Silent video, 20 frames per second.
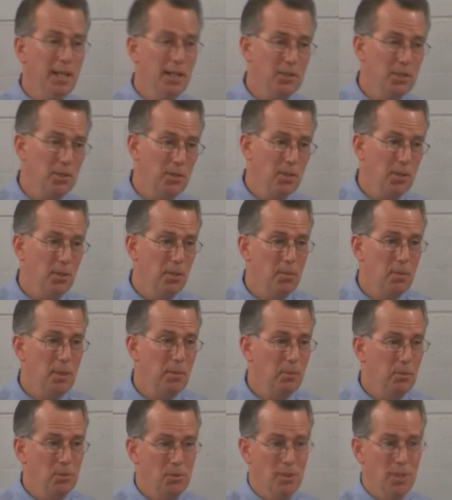that so that other
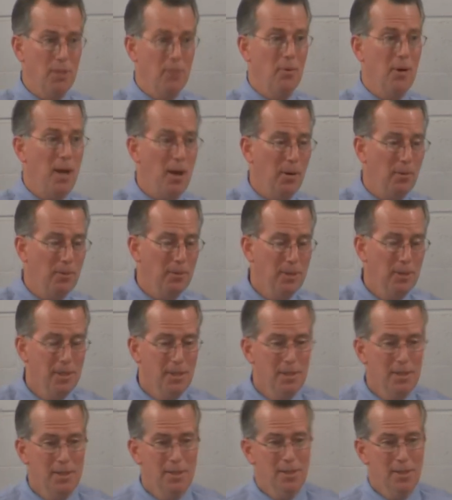people say, wow,
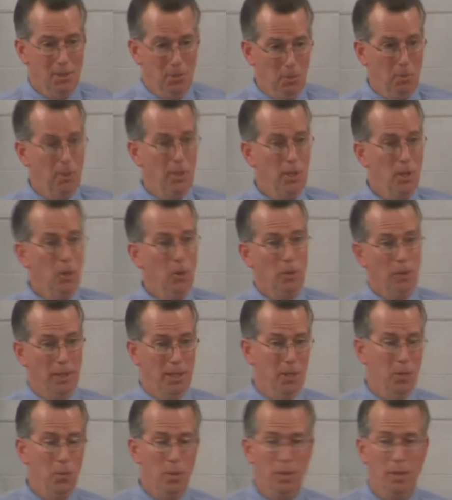you're pretty holy.
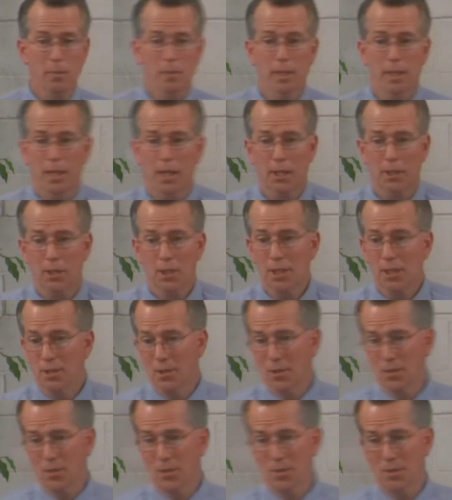You want to be like
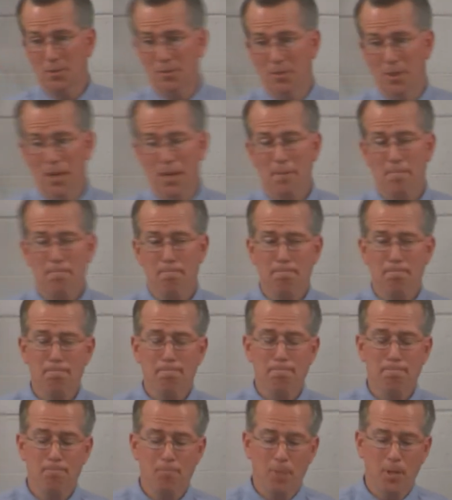Jesus, right?
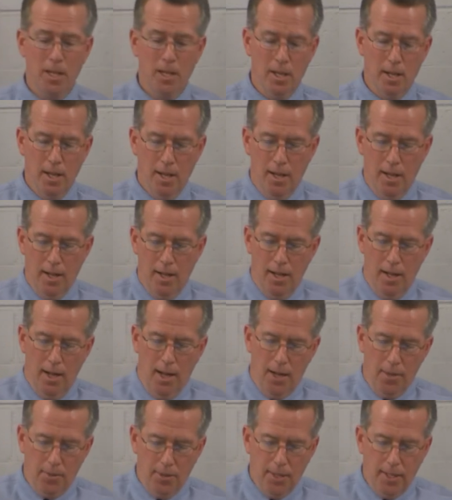
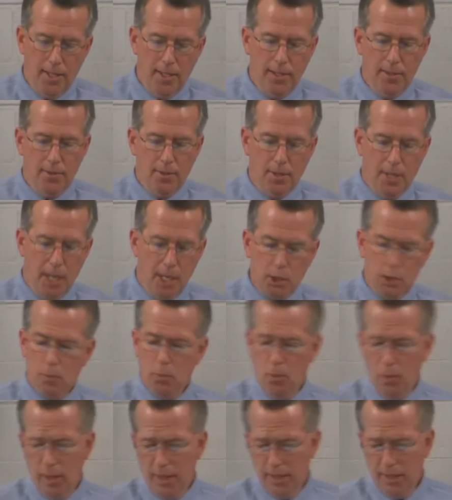I think the next
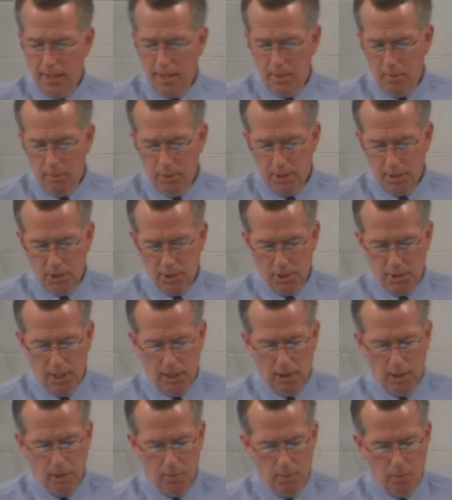point kind of brings us out
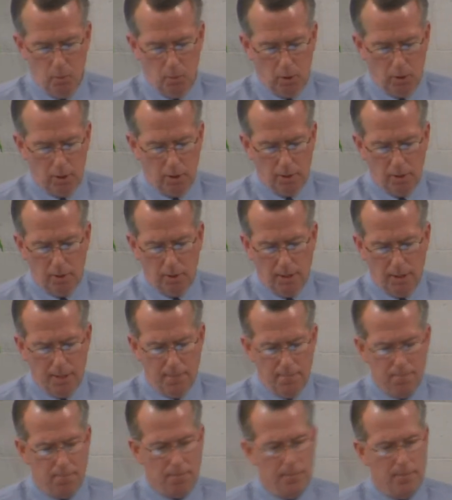a little bit more clearly
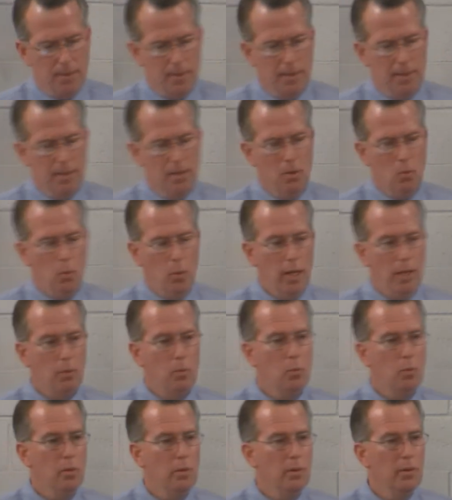when
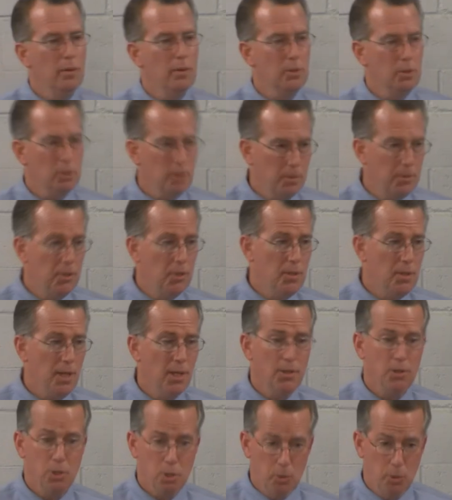Scripture
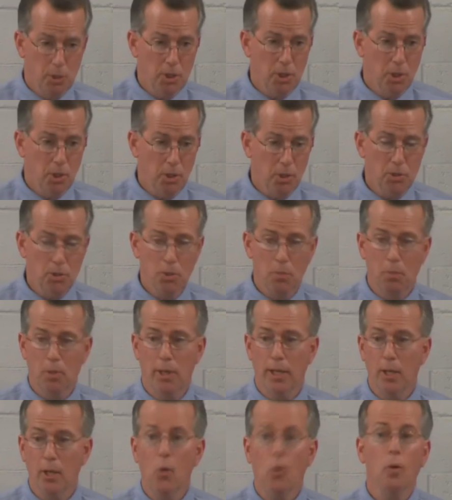tells us we should also
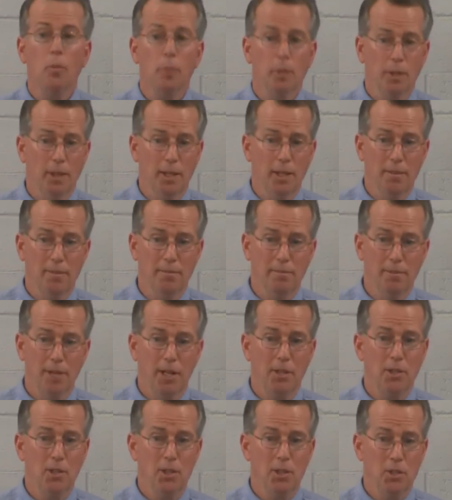pray corporately,
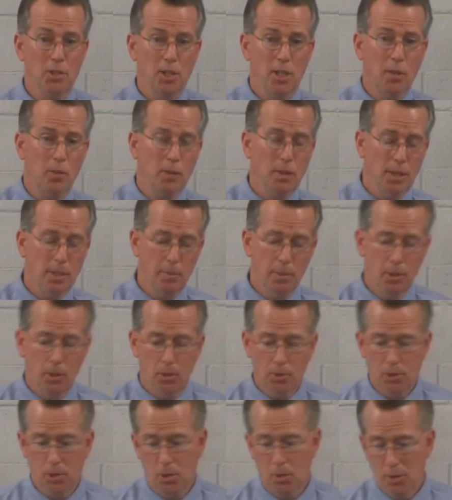not just secretly, but
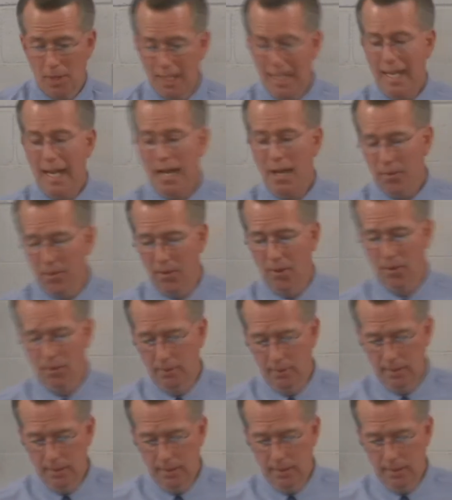also together.